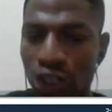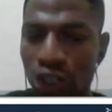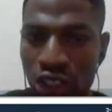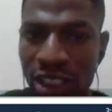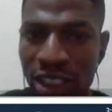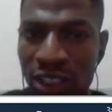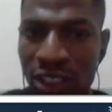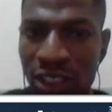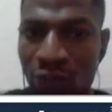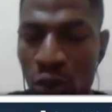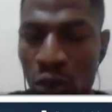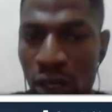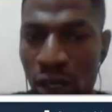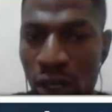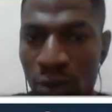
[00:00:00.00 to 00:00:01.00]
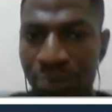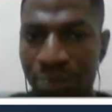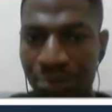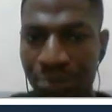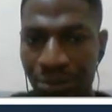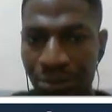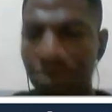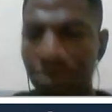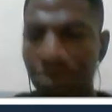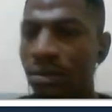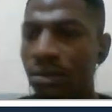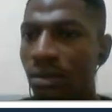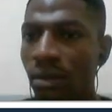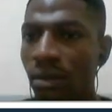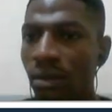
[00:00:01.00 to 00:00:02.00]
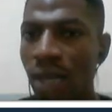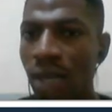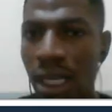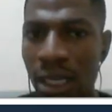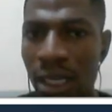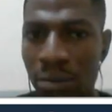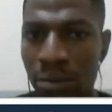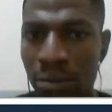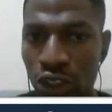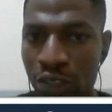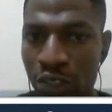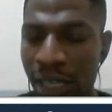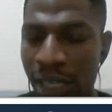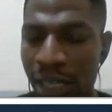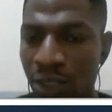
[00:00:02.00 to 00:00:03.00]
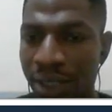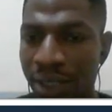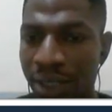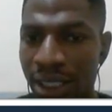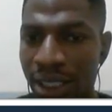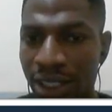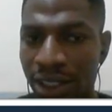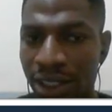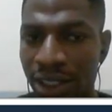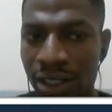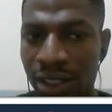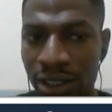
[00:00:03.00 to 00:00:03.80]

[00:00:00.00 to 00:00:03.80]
just this view alone, just by doing this,